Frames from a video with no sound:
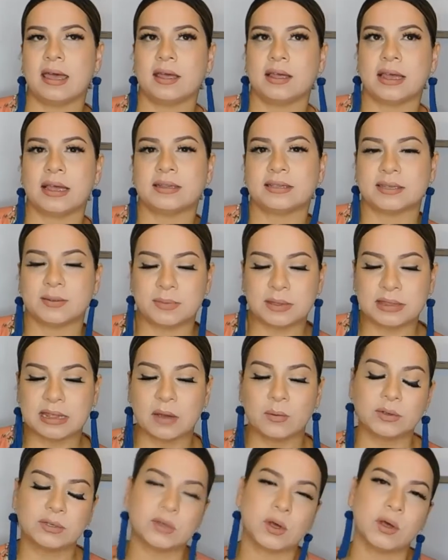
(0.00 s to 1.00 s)
And something that
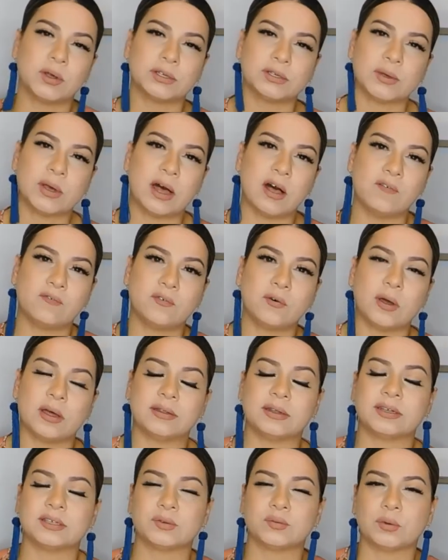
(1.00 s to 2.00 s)
was also helpful, and
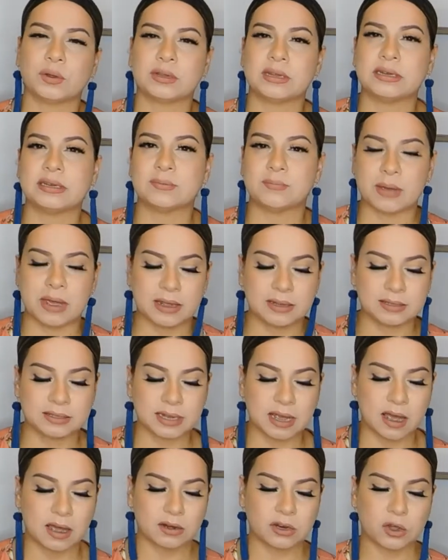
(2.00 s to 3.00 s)
this really depends
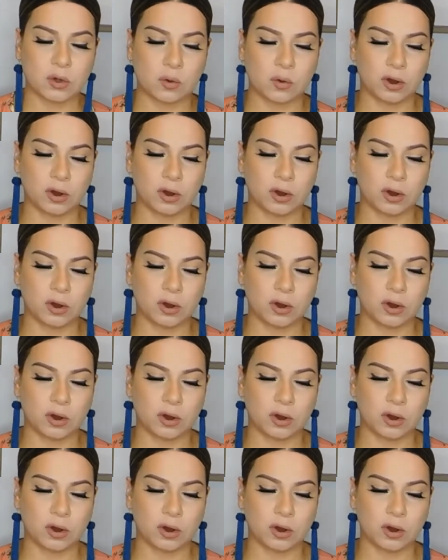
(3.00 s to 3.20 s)
on